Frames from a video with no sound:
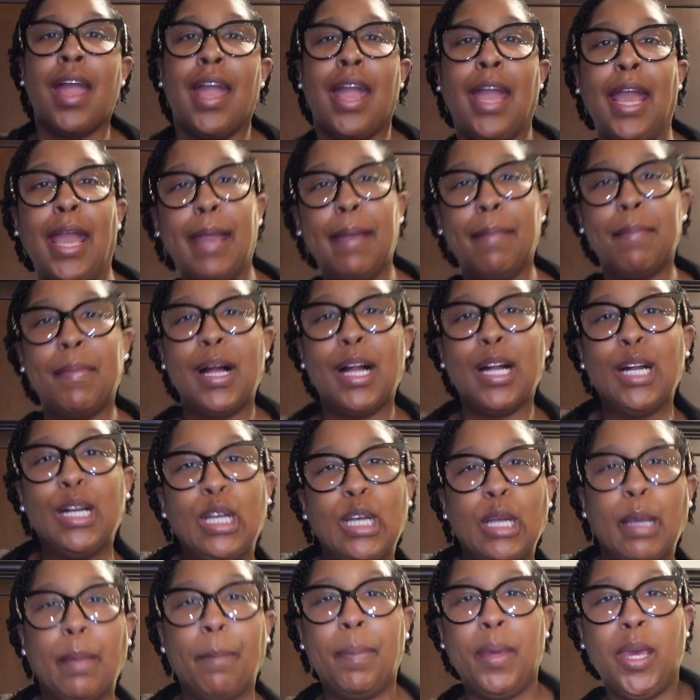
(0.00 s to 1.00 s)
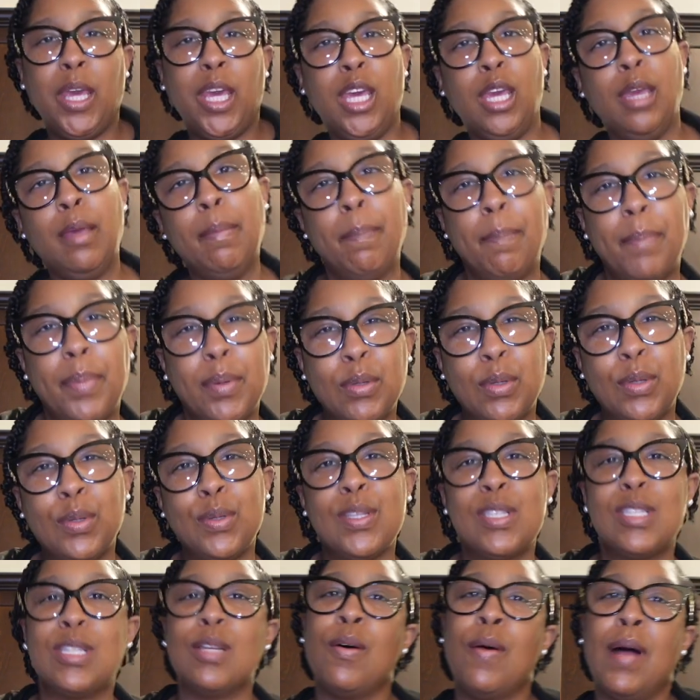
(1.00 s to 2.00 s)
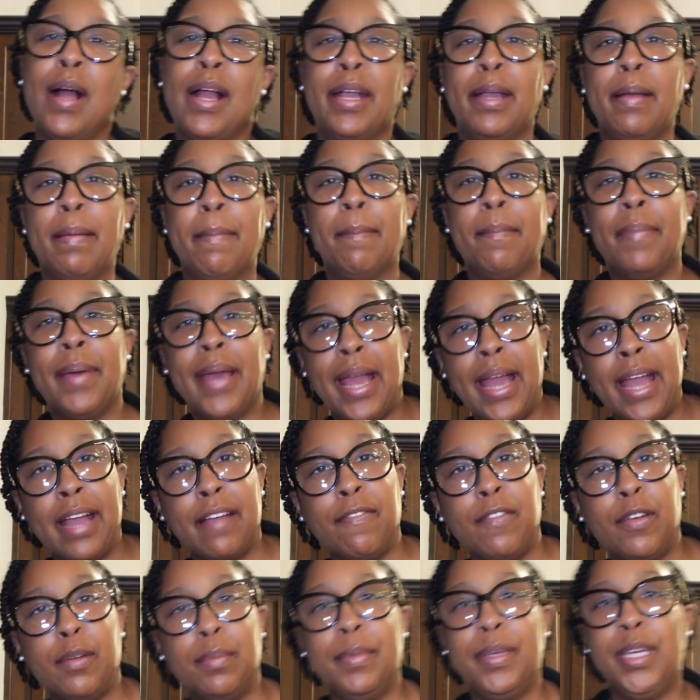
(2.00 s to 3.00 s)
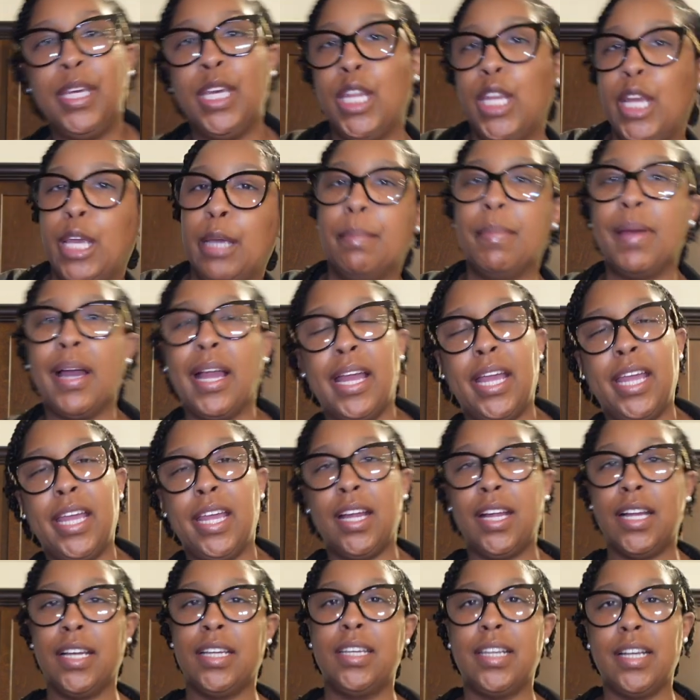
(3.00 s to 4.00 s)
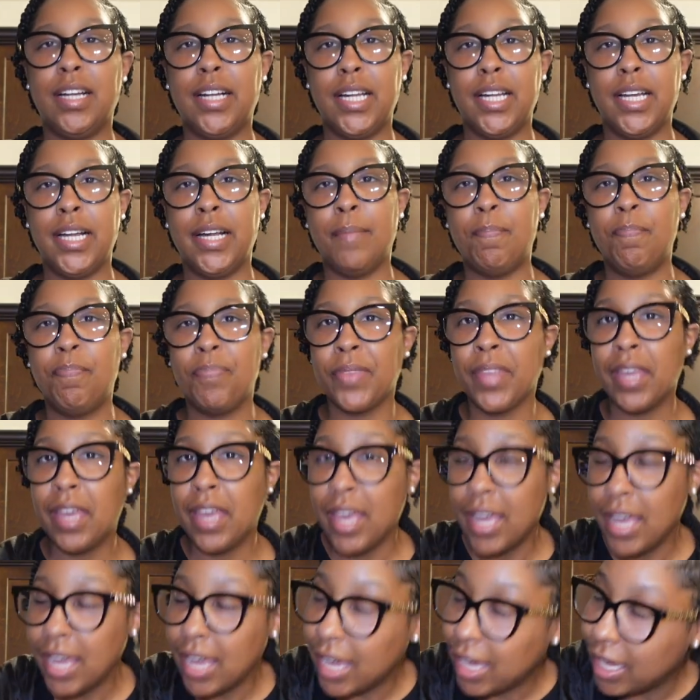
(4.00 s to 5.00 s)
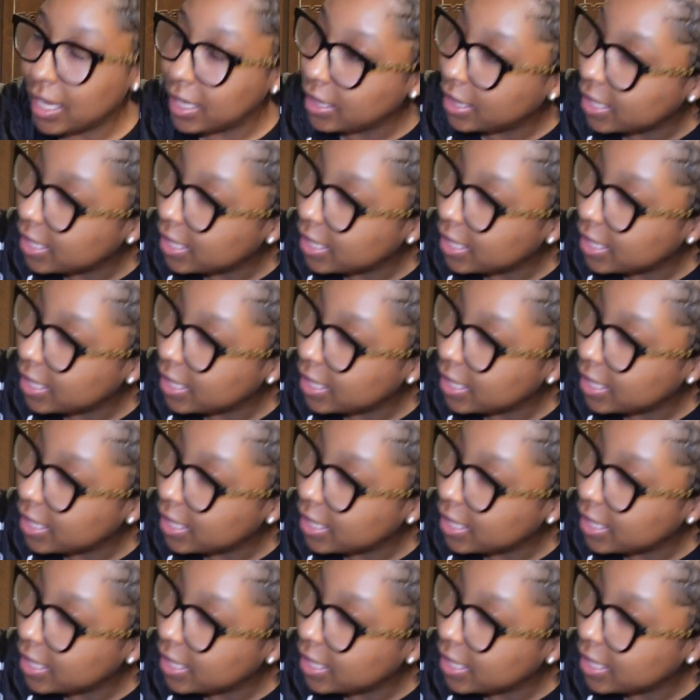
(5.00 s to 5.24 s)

Hey my good people, so I am back from getting my hair done and